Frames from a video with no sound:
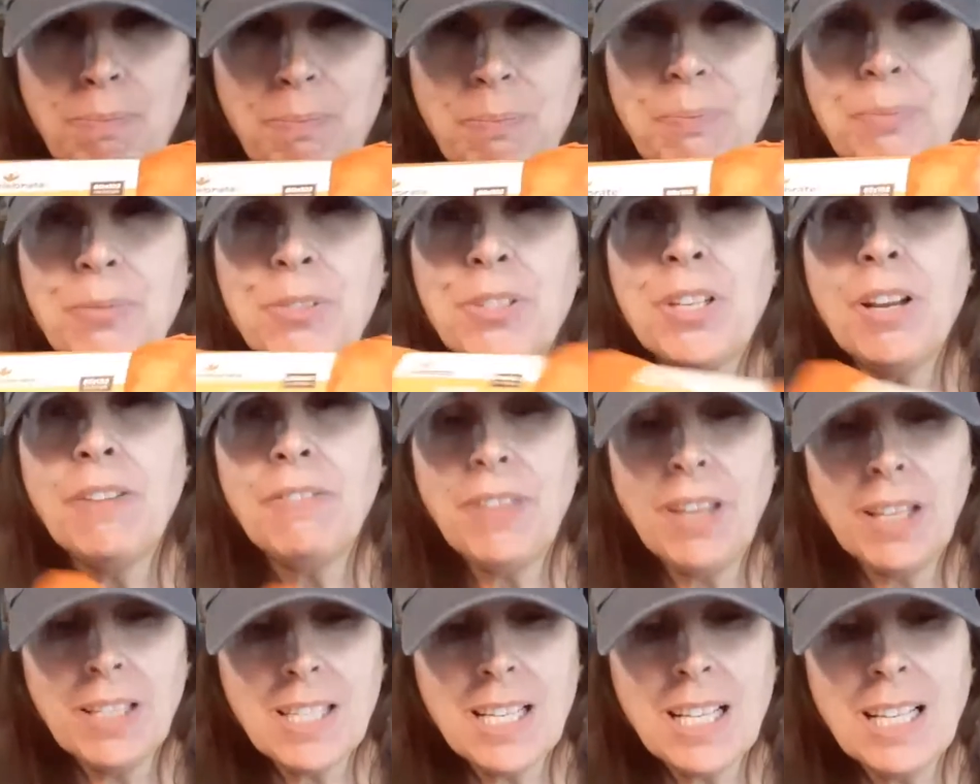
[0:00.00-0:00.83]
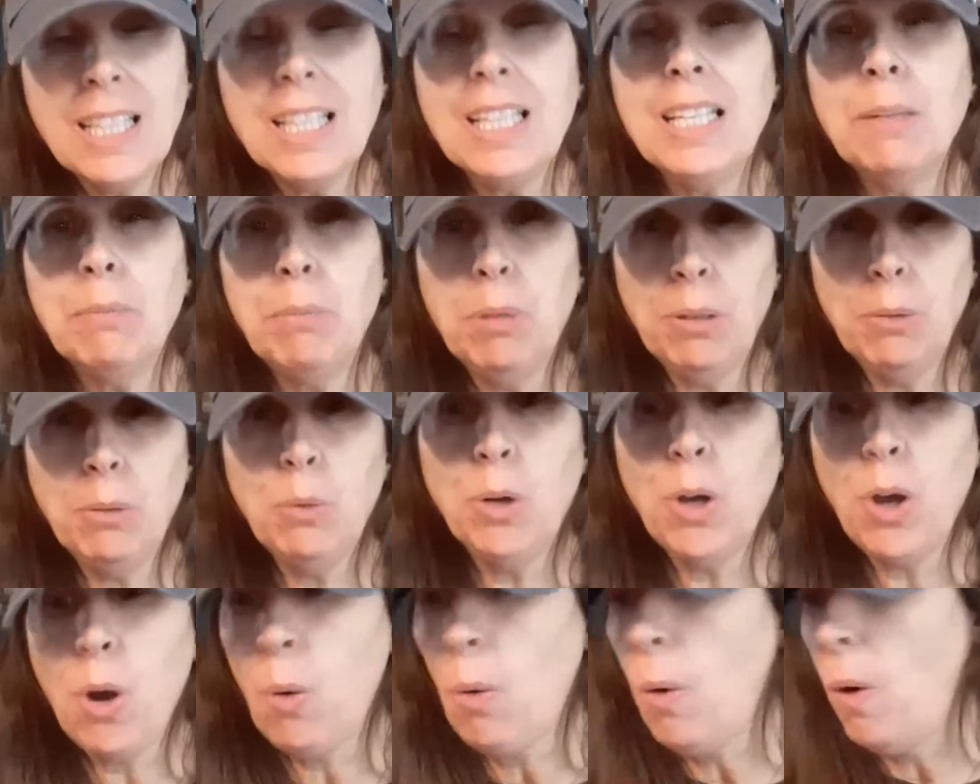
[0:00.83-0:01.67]
stuff that's cleanable will
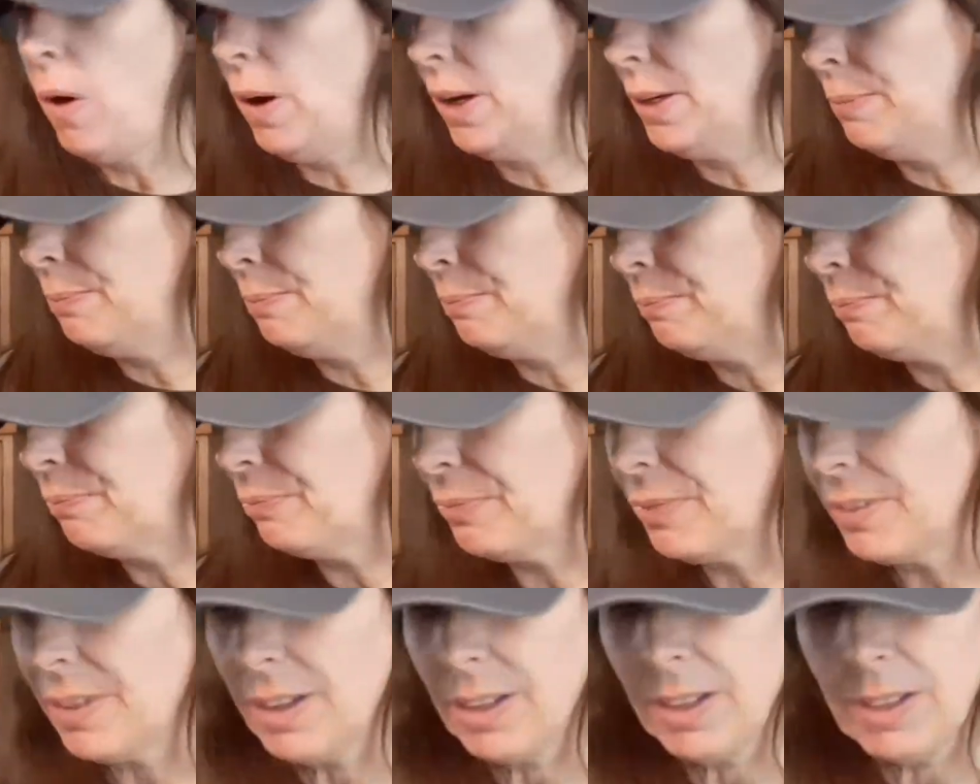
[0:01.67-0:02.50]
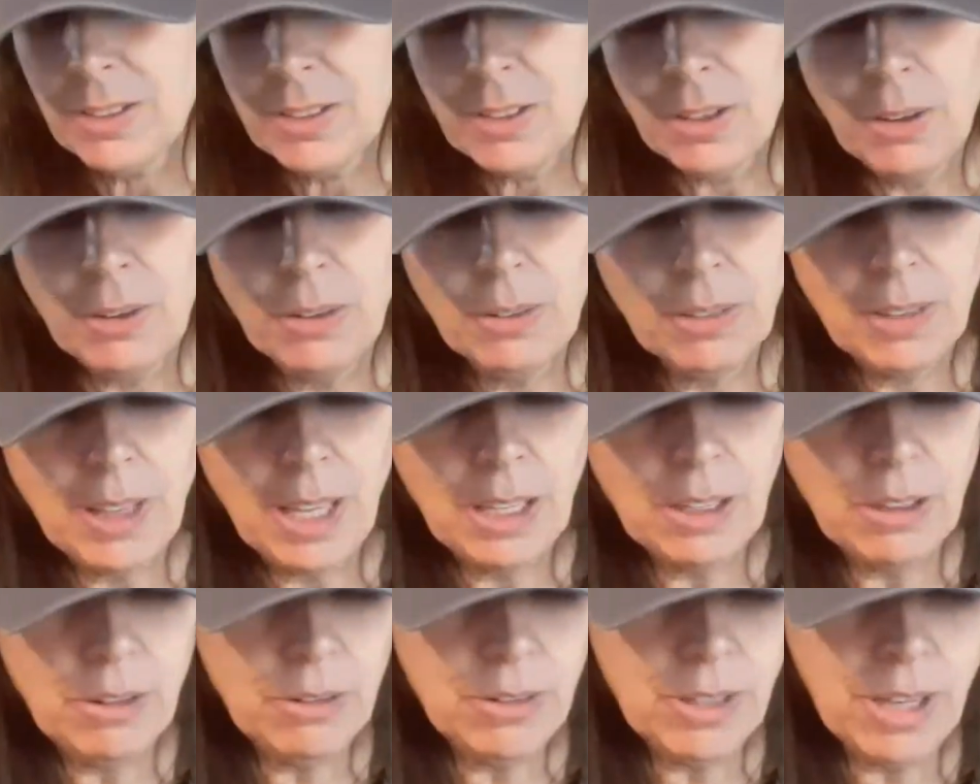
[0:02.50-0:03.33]
go on. So
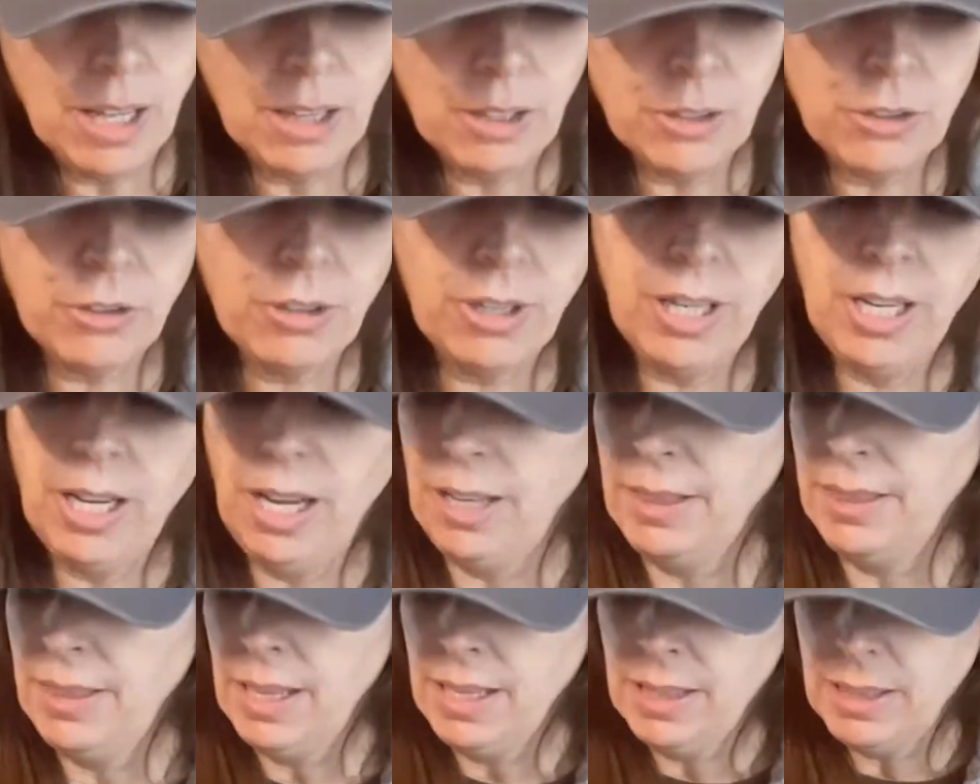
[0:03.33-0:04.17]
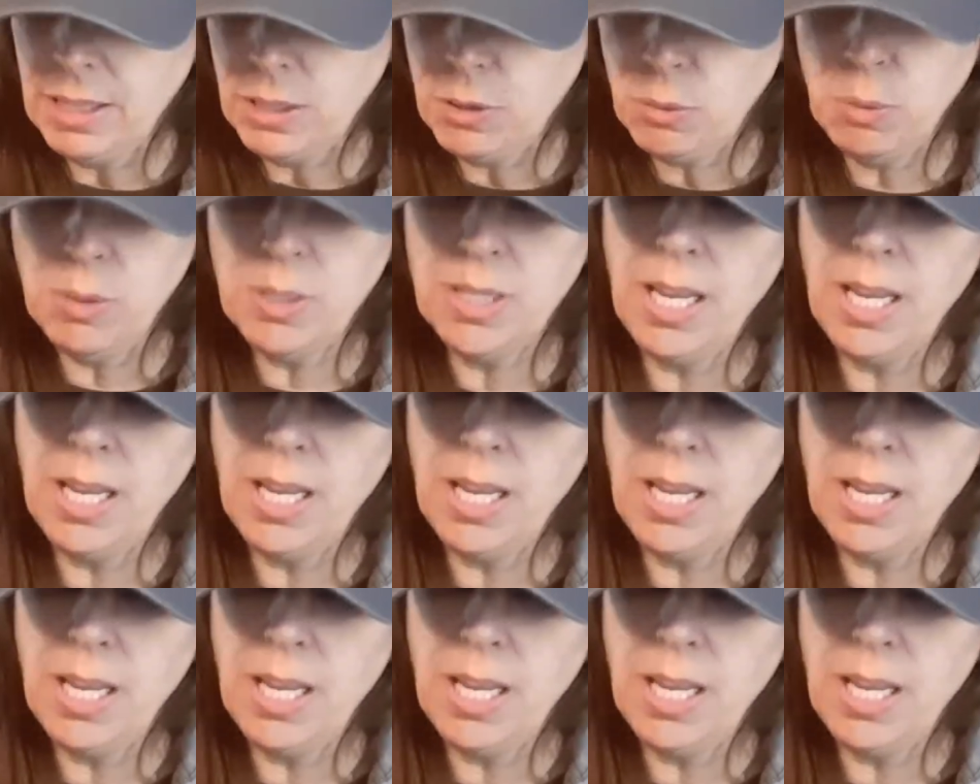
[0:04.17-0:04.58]
thank you, Dollar Tree. I think this was